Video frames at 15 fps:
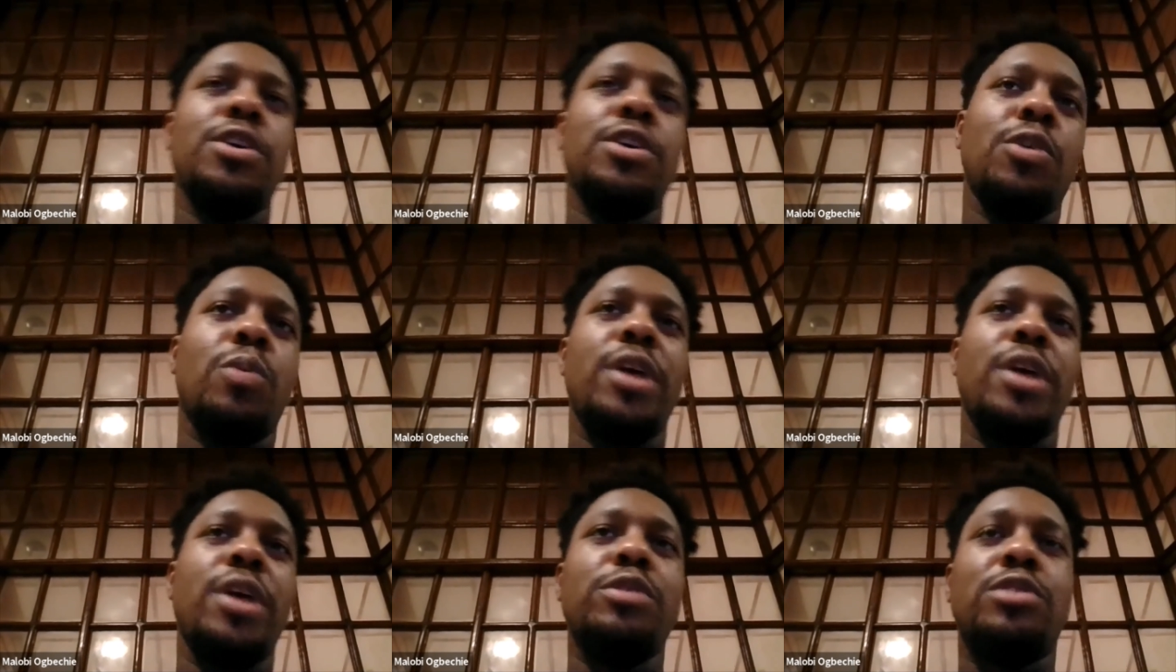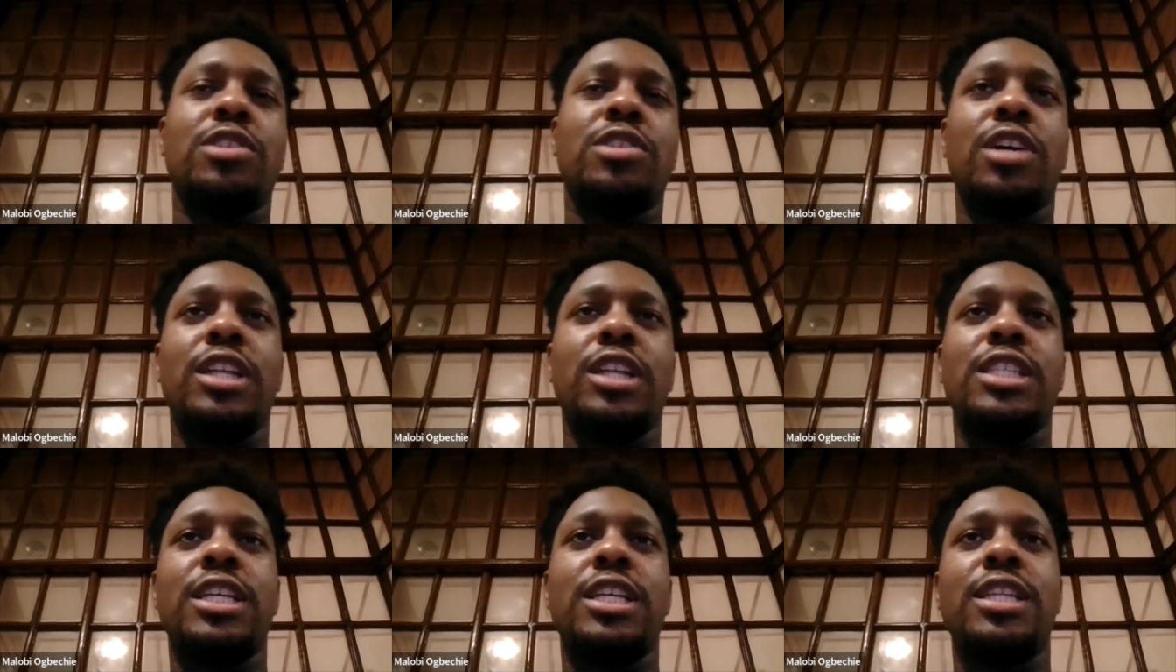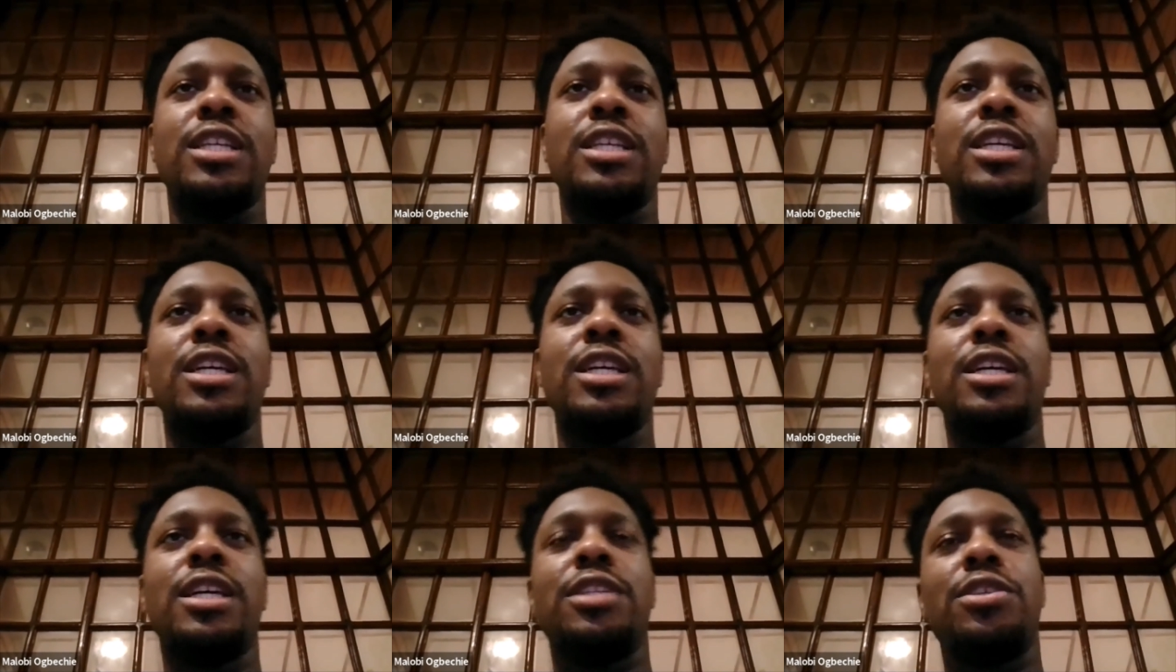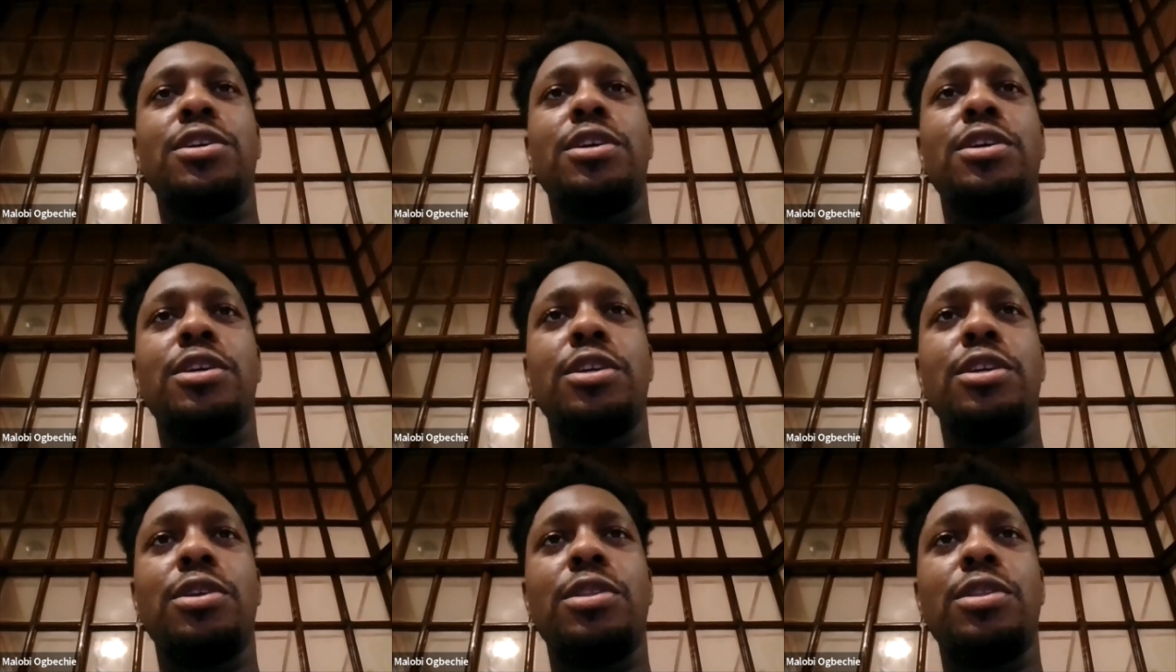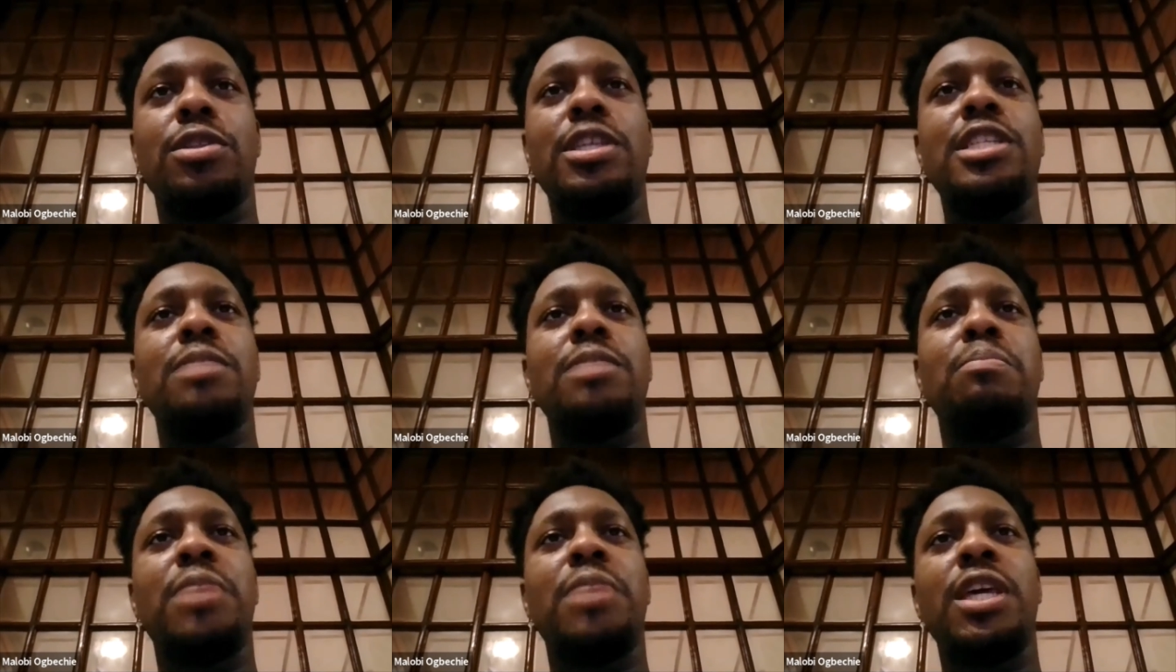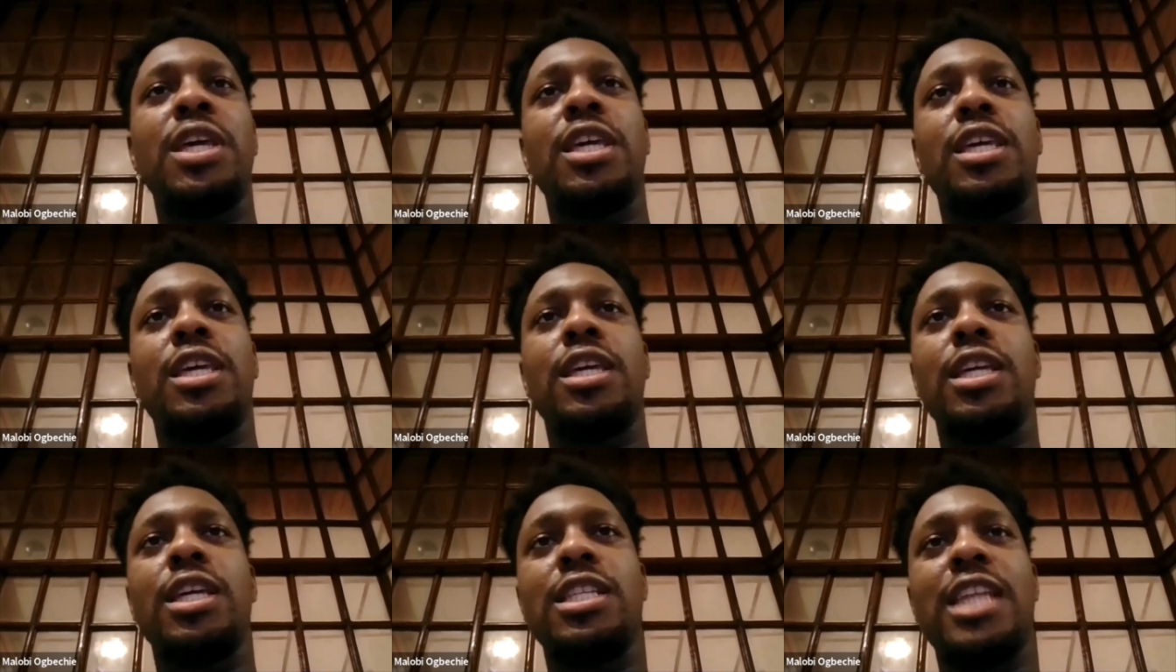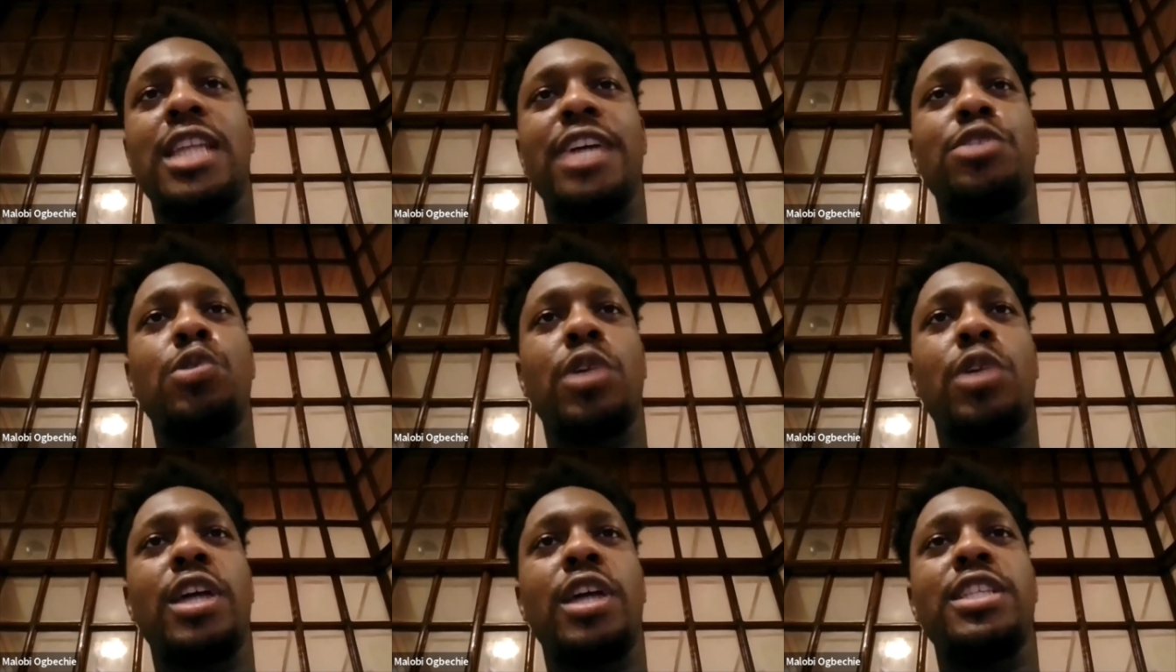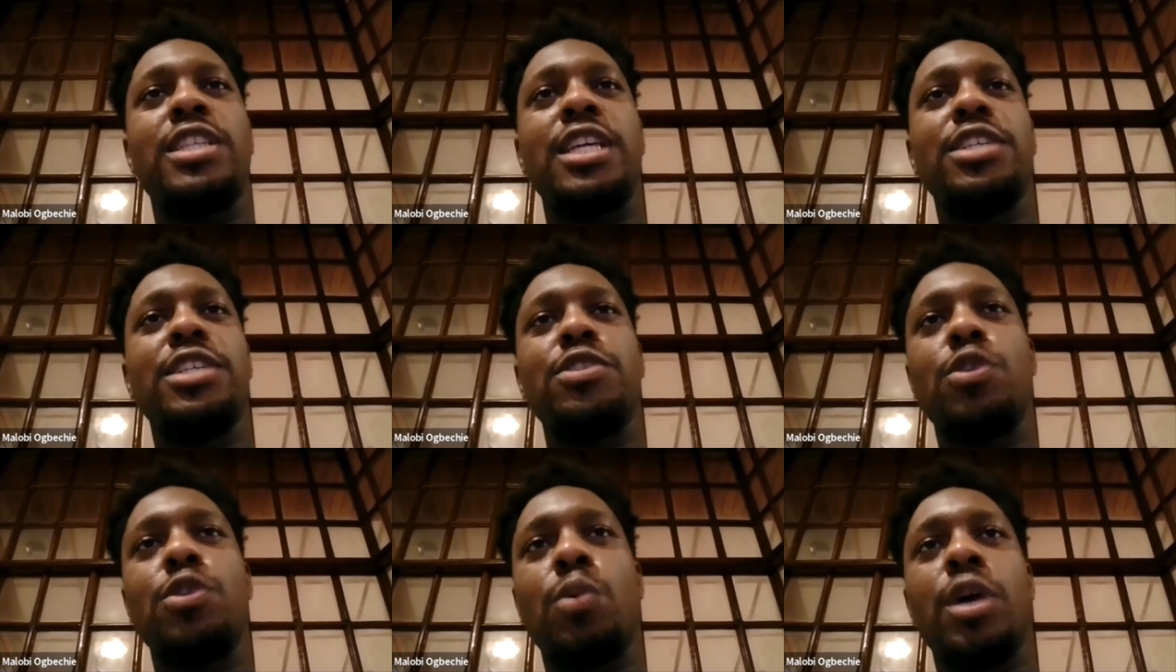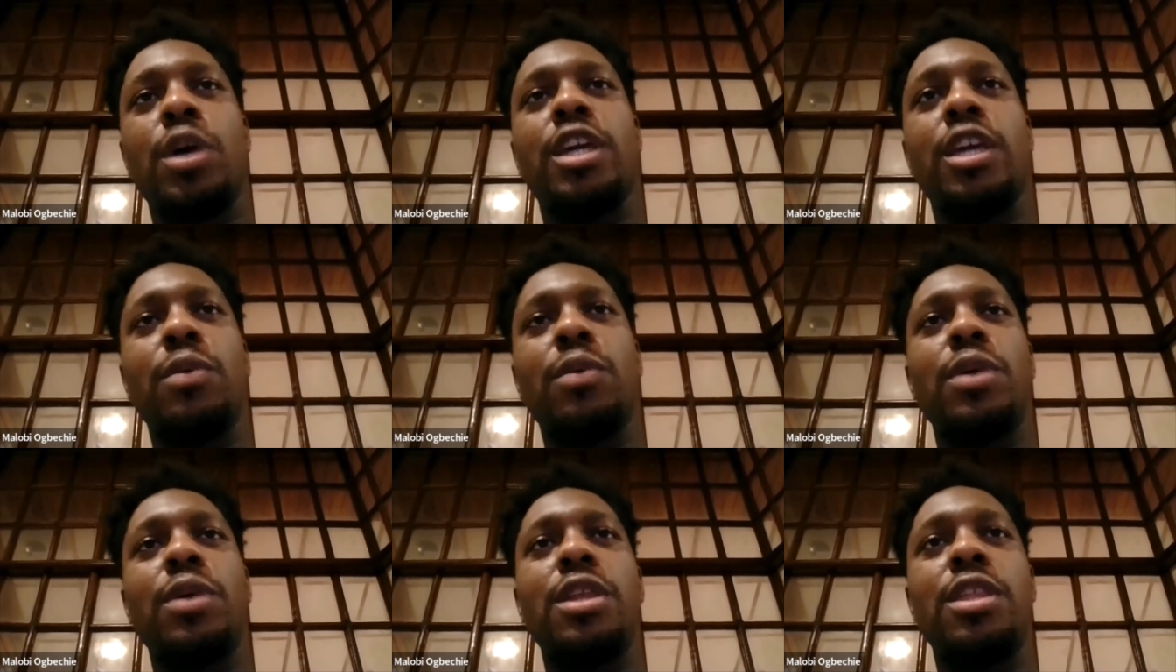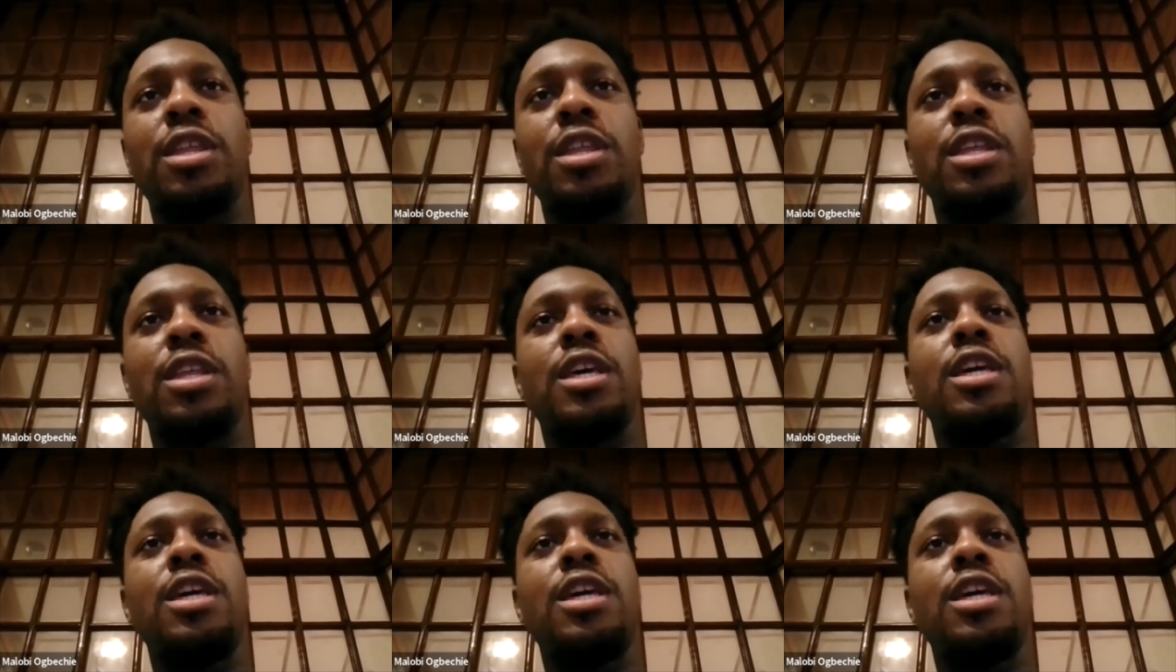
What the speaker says: where you started to these big international organizations you're working with, and